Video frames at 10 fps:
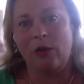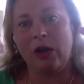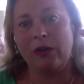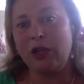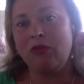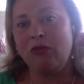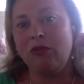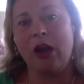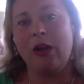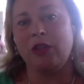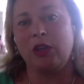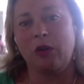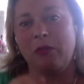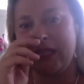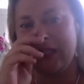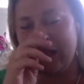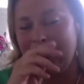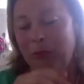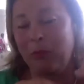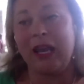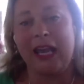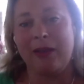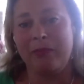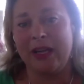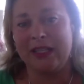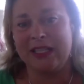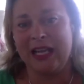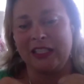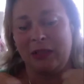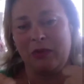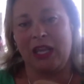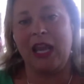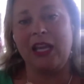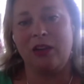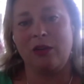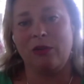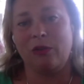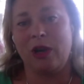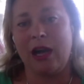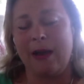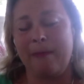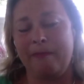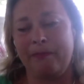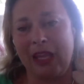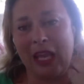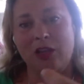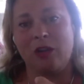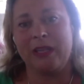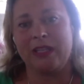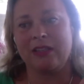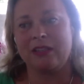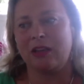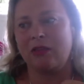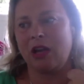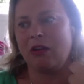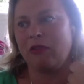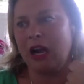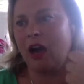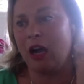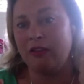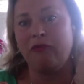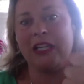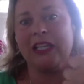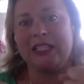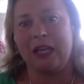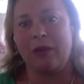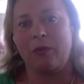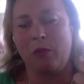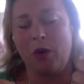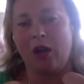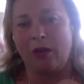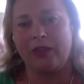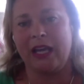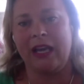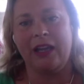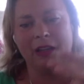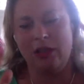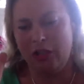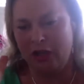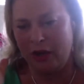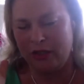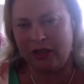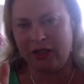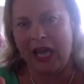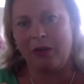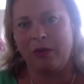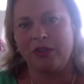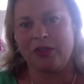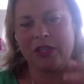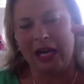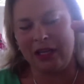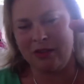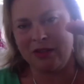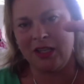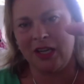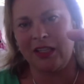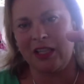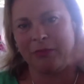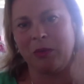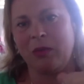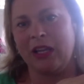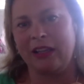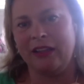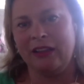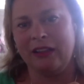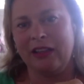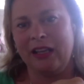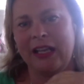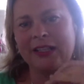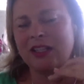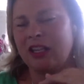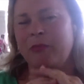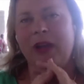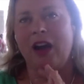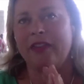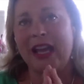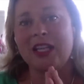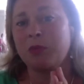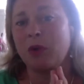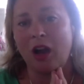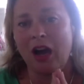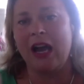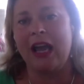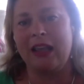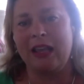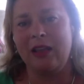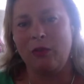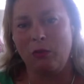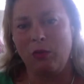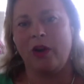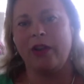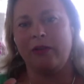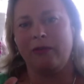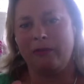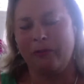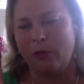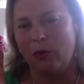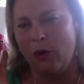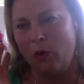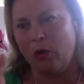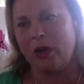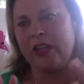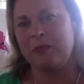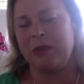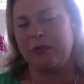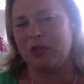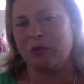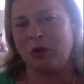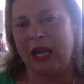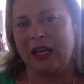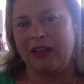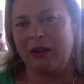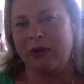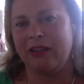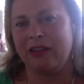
Or if you know that you're missing play and personality within your business, and you go, right, I really need to work on that, you go to that quadrant and you start at number one. That's what I want for all of those people to walk out of there with.